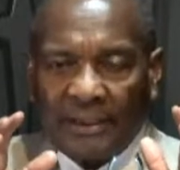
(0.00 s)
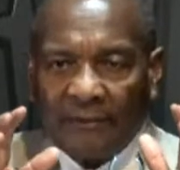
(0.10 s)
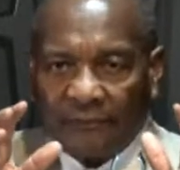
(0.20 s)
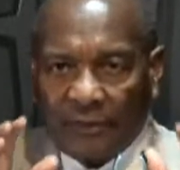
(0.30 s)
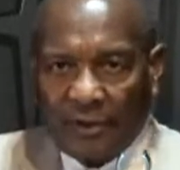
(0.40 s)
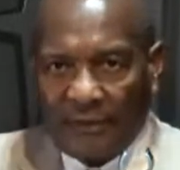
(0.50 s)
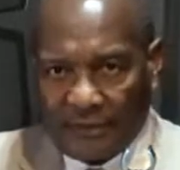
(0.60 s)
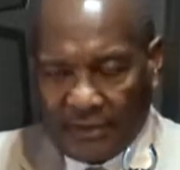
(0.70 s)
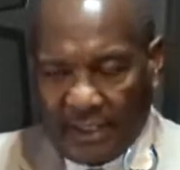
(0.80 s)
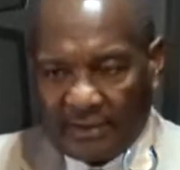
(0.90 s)
in front of the
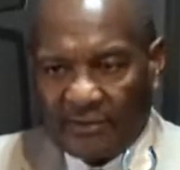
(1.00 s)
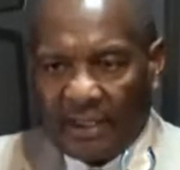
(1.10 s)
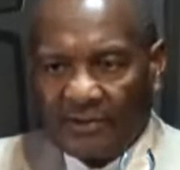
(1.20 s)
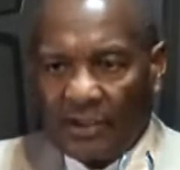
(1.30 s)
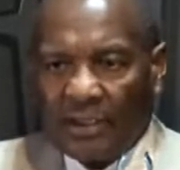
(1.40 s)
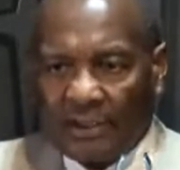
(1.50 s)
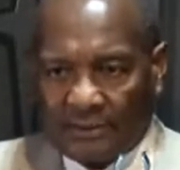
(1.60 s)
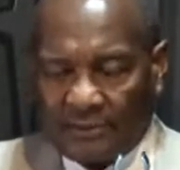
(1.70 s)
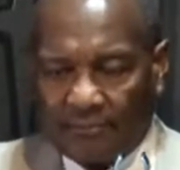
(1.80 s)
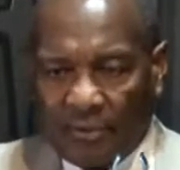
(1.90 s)
text, that's us.